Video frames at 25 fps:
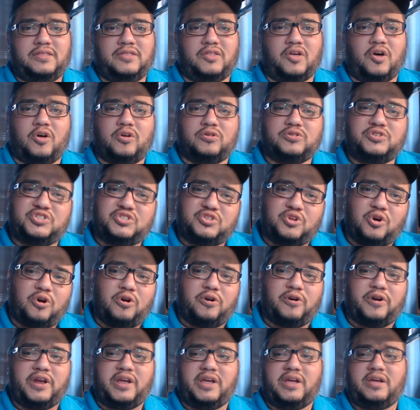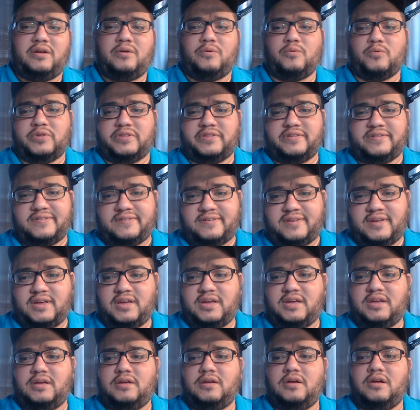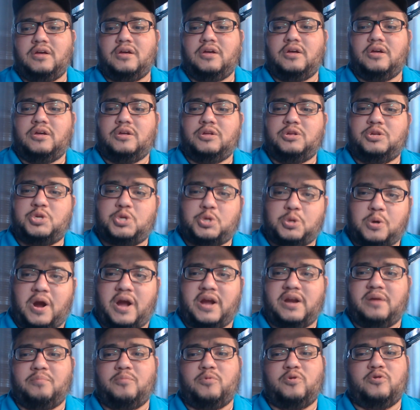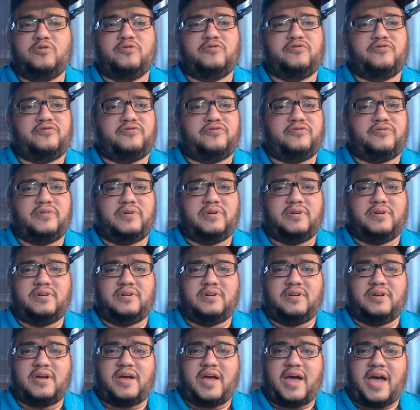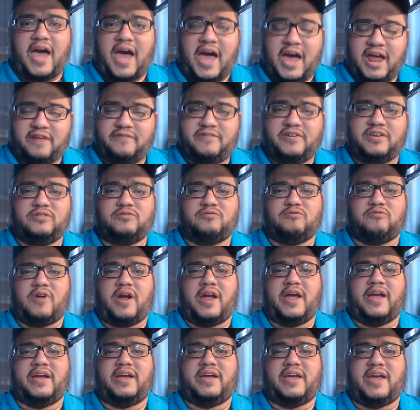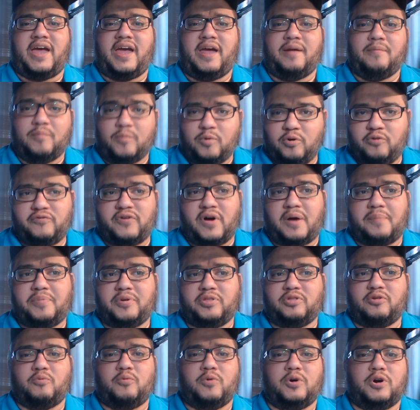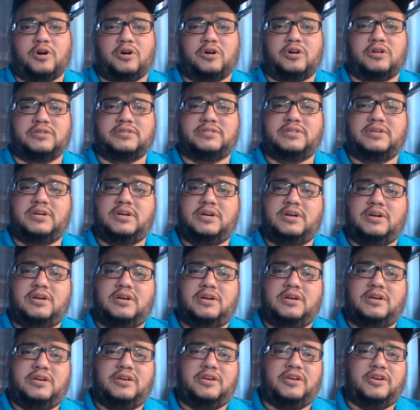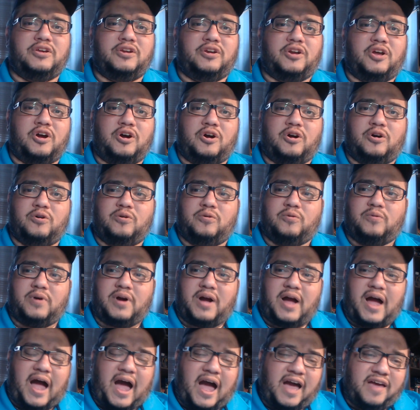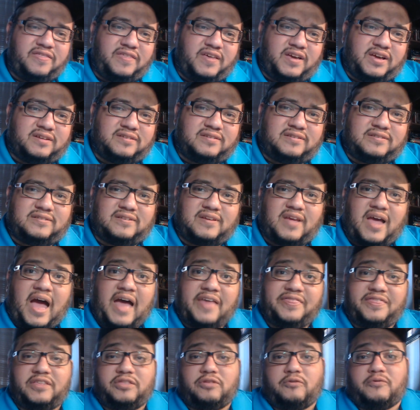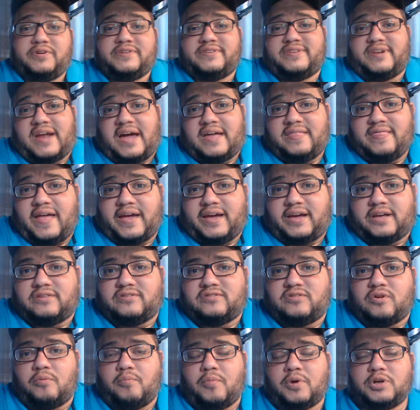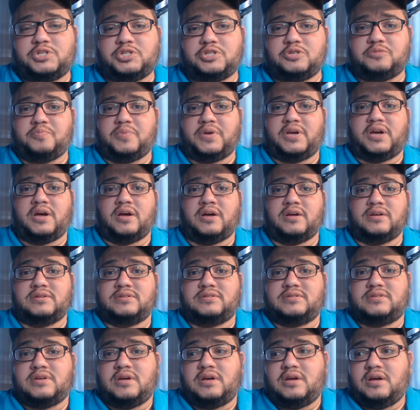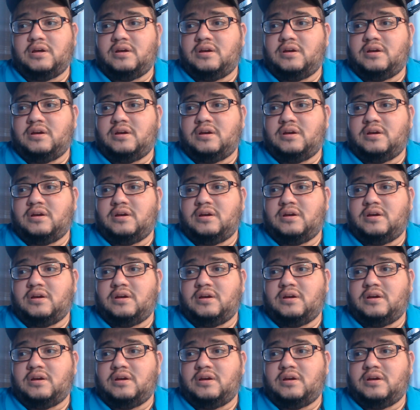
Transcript: the whole story with Z trying to move out of his rank and move up in the world, you know, I think the reason I like it so much is because